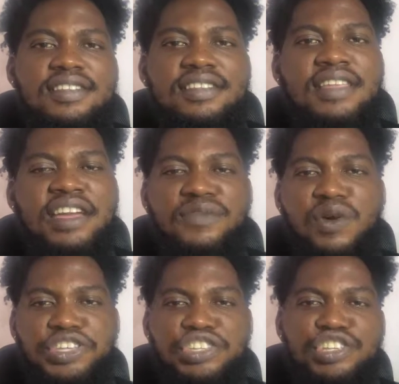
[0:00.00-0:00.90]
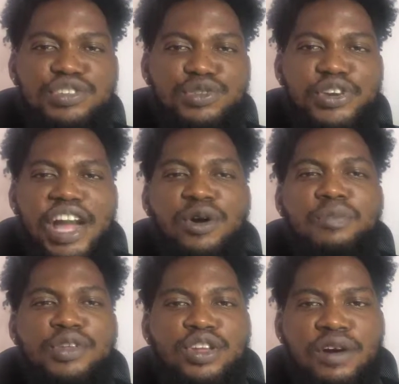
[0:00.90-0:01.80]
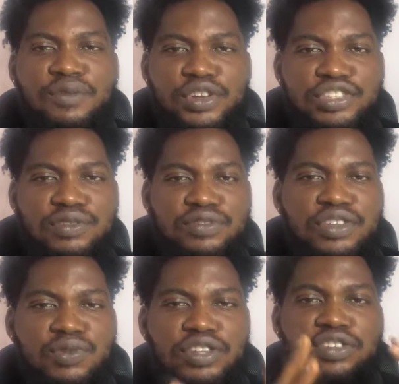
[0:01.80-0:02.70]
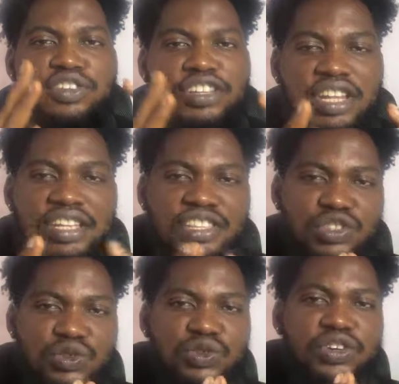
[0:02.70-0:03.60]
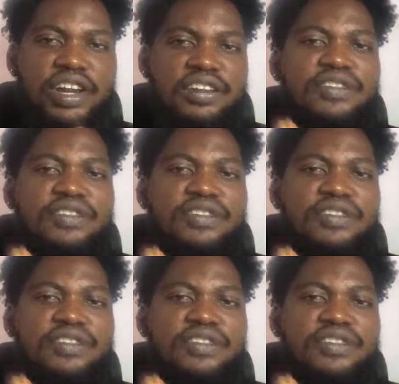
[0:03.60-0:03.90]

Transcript: Thank you for watching this tutorial. I hope you love what you just learned in this tutorial.